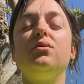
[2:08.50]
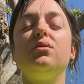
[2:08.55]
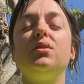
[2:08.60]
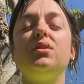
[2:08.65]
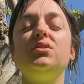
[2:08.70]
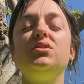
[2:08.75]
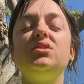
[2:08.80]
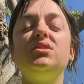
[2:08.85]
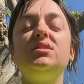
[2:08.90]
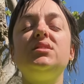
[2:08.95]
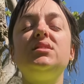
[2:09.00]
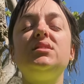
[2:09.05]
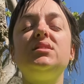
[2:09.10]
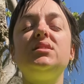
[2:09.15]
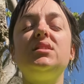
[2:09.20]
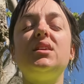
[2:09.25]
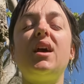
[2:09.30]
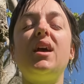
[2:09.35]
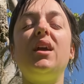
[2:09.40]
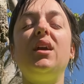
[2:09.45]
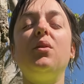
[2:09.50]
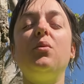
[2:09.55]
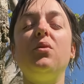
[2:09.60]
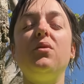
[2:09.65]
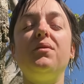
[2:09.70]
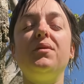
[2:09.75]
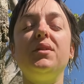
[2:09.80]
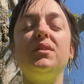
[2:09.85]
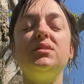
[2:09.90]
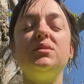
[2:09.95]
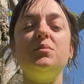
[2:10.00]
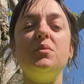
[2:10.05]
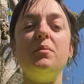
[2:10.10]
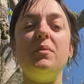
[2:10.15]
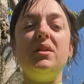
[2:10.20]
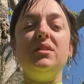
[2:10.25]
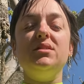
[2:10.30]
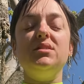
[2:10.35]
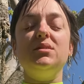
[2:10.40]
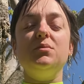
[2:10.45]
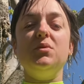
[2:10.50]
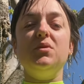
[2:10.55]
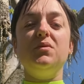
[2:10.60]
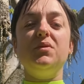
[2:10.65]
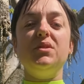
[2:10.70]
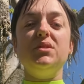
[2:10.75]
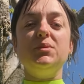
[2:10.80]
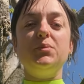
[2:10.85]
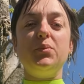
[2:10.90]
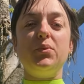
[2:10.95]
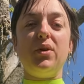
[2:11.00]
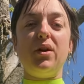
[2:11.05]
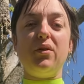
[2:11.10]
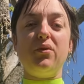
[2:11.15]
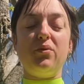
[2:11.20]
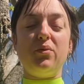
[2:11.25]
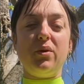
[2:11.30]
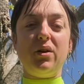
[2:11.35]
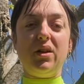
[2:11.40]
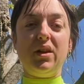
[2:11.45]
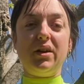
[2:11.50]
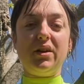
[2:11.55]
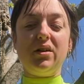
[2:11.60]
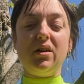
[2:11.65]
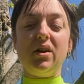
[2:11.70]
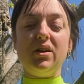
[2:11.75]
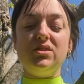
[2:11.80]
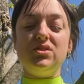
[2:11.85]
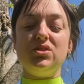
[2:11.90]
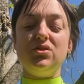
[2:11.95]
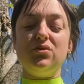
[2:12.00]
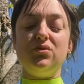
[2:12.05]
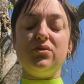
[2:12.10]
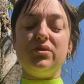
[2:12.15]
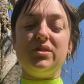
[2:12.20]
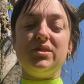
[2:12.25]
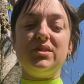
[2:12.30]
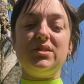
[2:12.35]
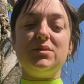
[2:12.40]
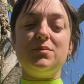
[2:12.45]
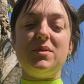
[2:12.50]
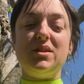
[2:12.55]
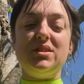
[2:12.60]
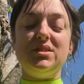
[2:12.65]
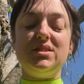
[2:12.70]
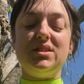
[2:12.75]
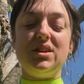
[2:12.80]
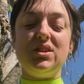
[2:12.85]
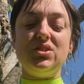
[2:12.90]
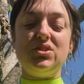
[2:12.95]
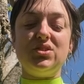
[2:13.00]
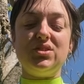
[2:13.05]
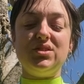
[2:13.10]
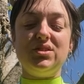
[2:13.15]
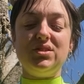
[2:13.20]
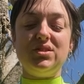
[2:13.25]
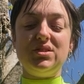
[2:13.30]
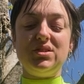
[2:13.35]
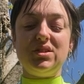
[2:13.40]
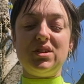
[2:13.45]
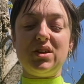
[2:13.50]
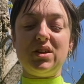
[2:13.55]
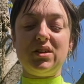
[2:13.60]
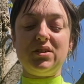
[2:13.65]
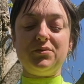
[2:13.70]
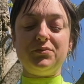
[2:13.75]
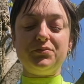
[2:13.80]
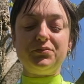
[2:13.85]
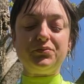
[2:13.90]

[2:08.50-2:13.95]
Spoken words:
and just staying with this momentum of this breath while I guide you through this meditation today.